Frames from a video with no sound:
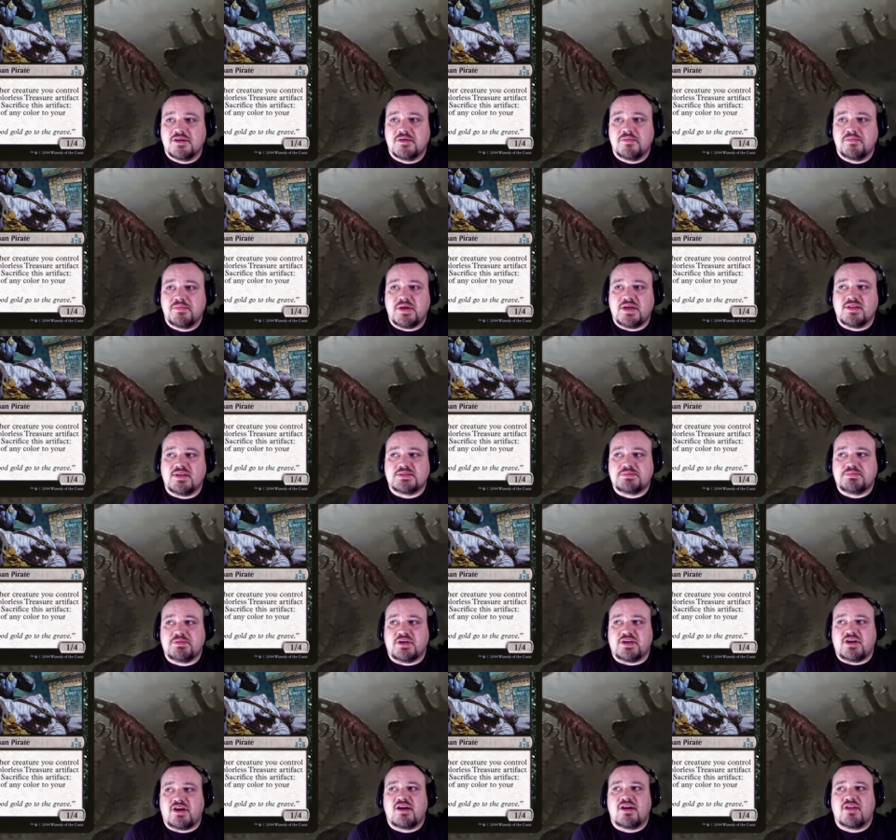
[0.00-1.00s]
Pitiless
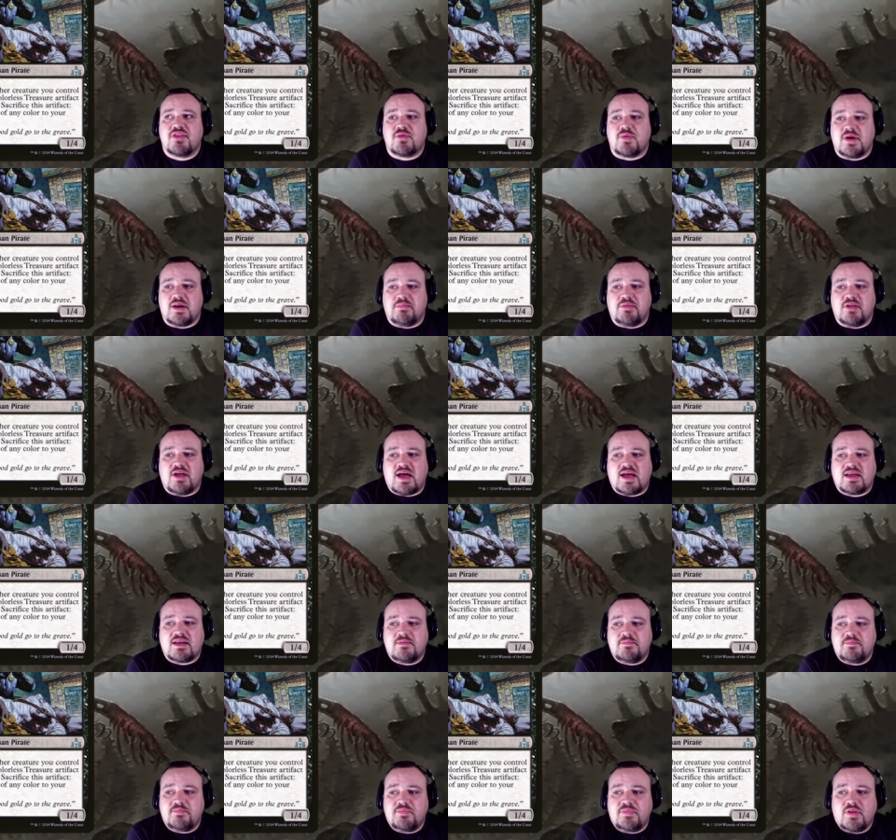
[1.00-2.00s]
Plunder, 3 and a black.
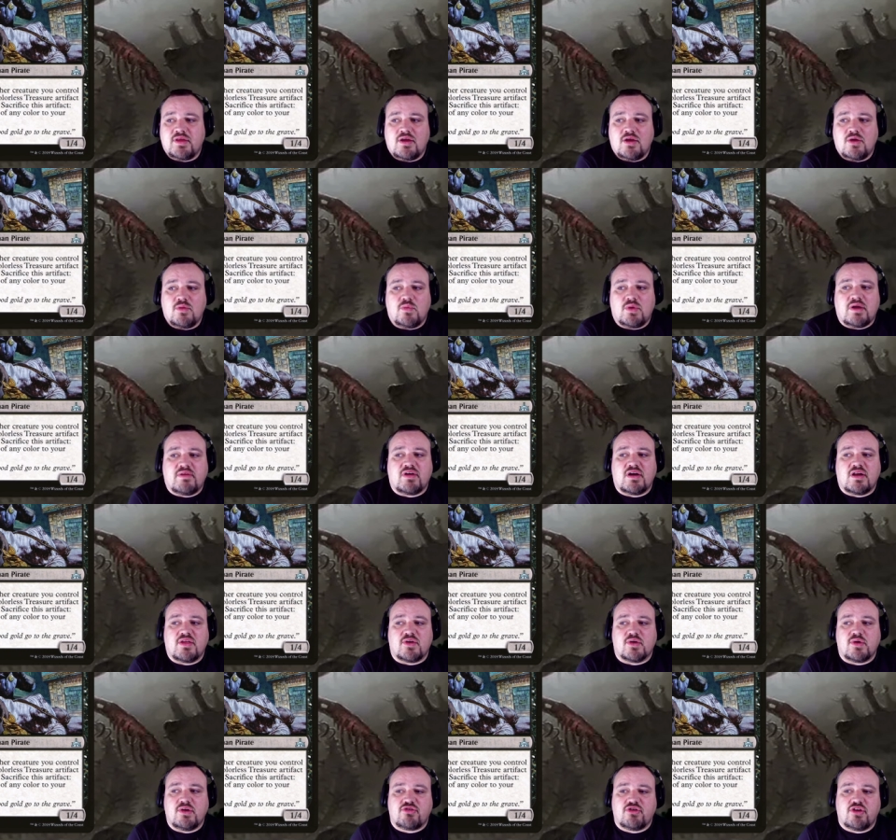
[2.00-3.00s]
Whenever another
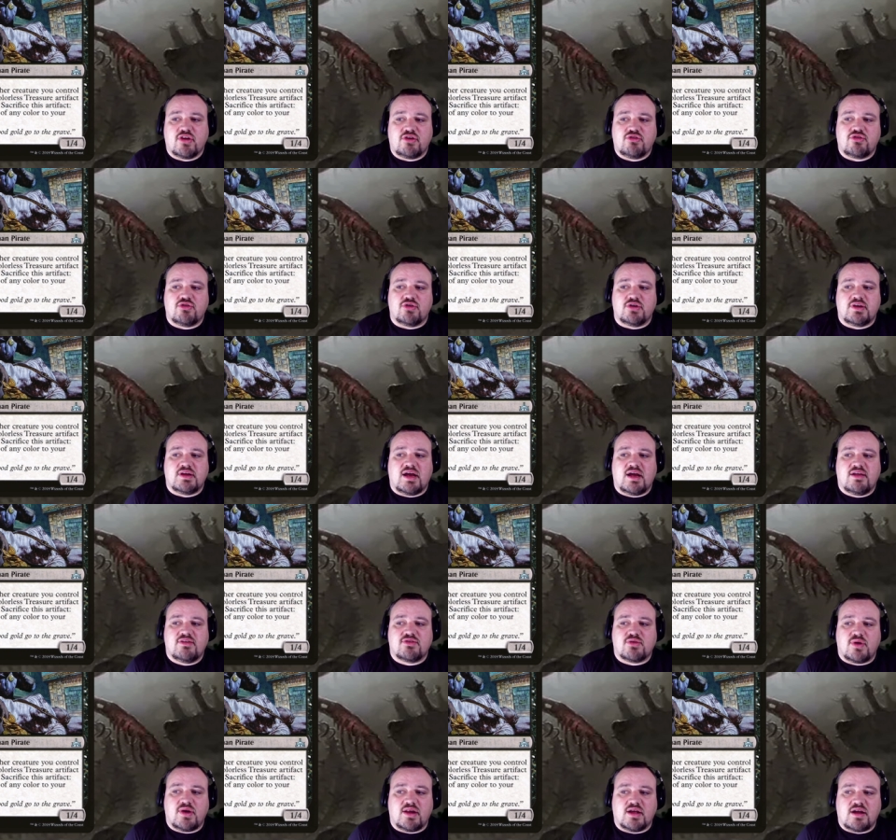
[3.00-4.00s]
creature you control dies,
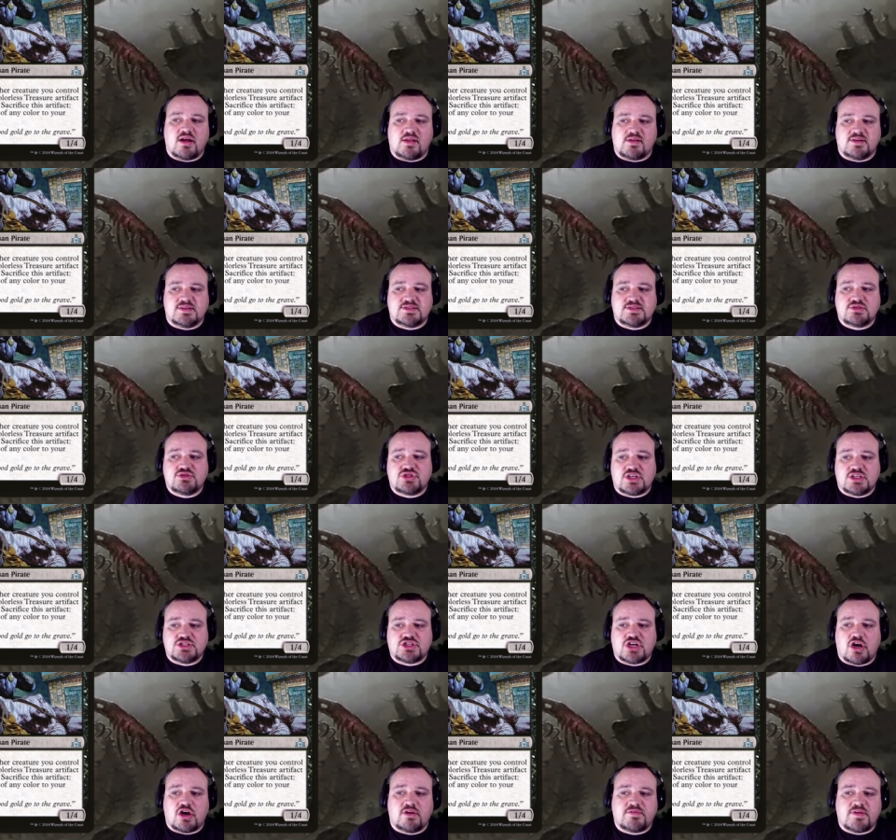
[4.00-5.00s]
create a colorless treasure
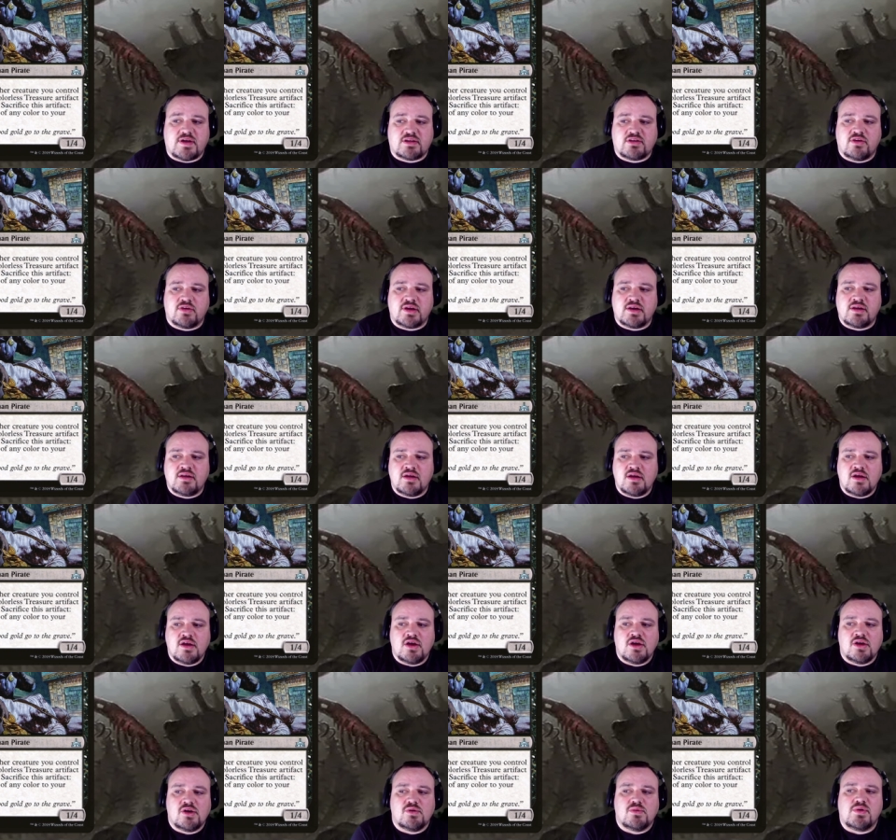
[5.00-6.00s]
artifact token
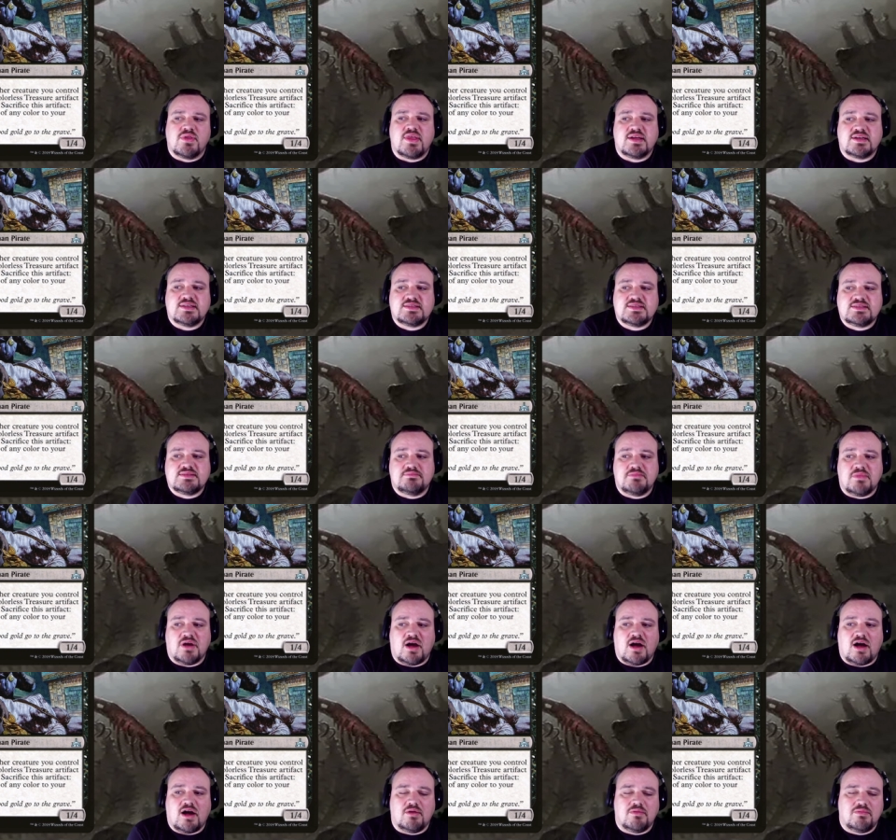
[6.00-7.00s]
with
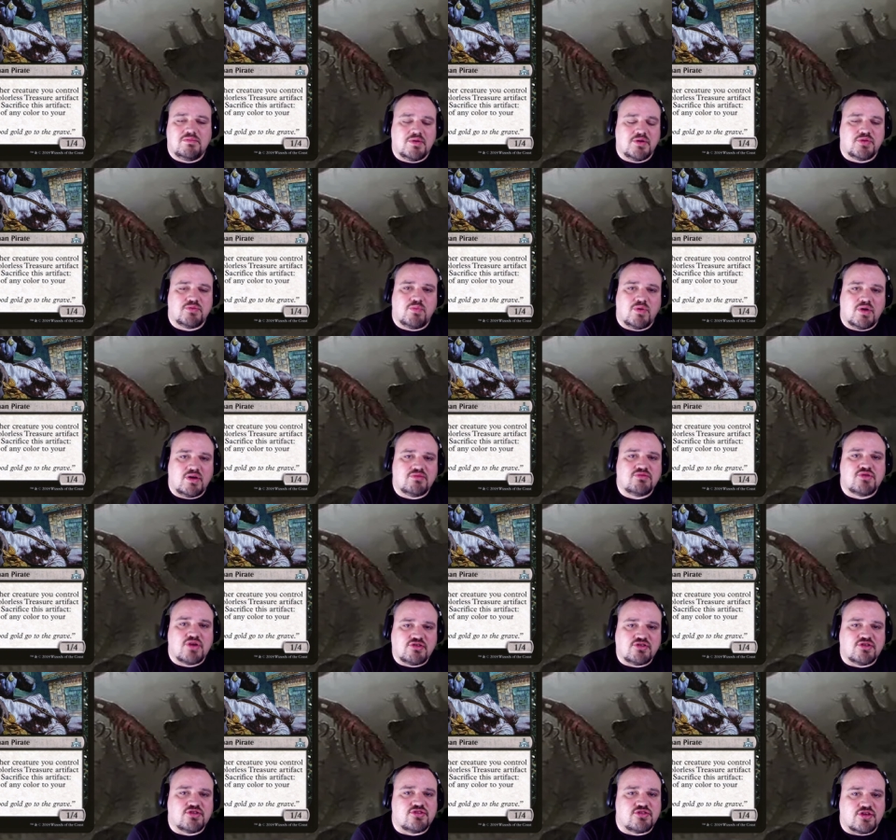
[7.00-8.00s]
what
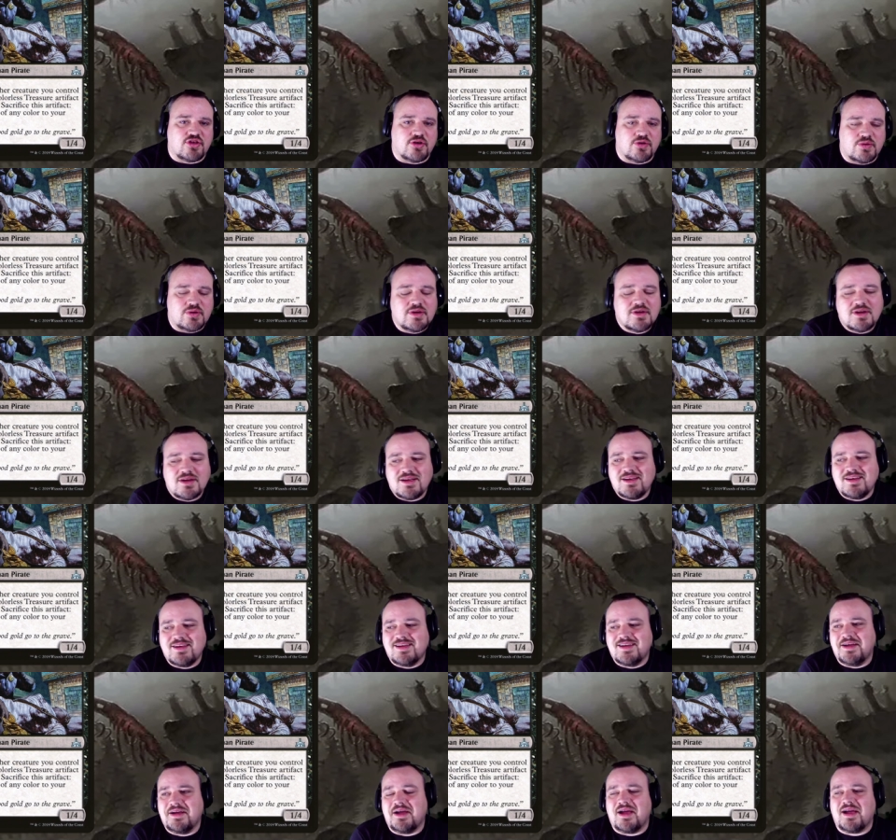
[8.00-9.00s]
treasures do.
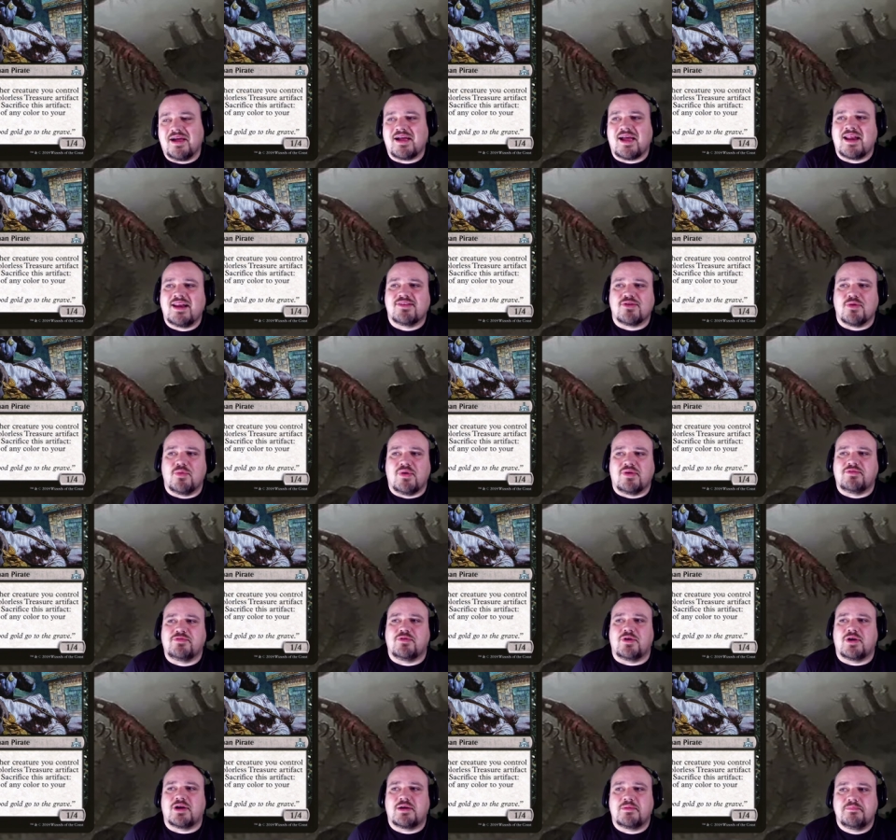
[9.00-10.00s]
And it's a
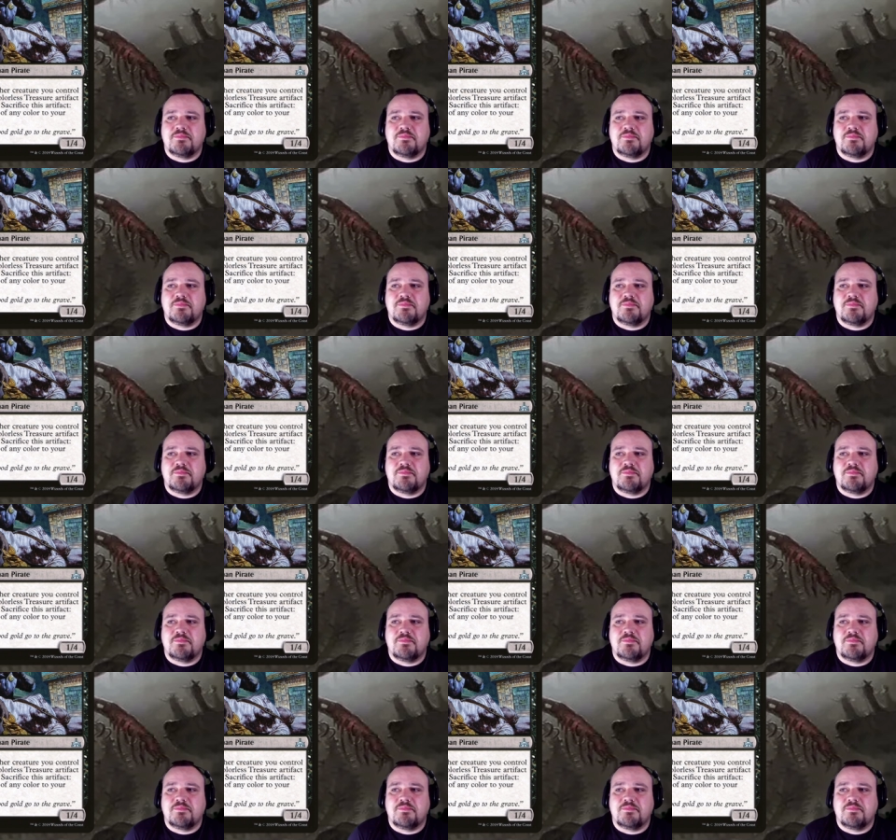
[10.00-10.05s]
1/4.